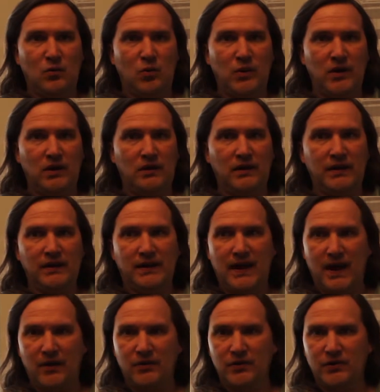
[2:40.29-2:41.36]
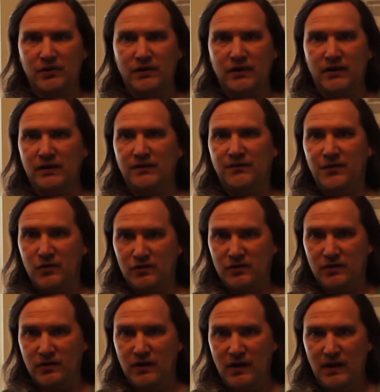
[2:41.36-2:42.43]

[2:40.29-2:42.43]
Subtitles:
will encounter in the future.